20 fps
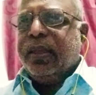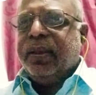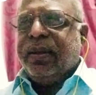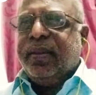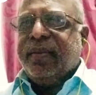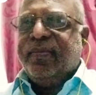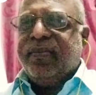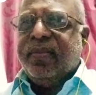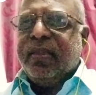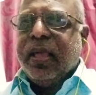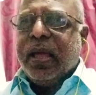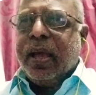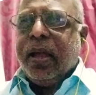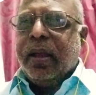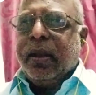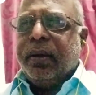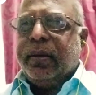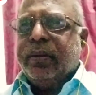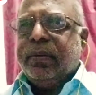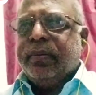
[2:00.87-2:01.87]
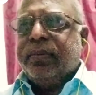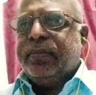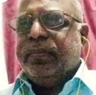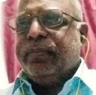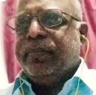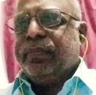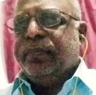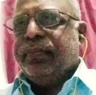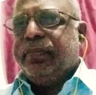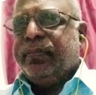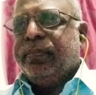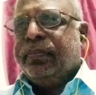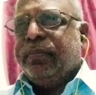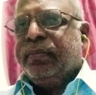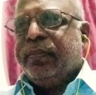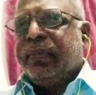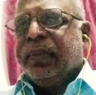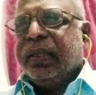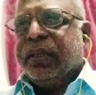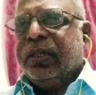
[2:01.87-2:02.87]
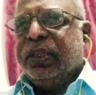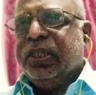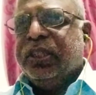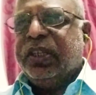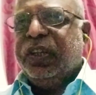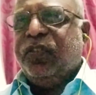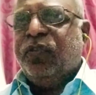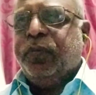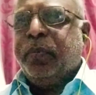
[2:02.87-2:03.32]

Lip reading: It is there. She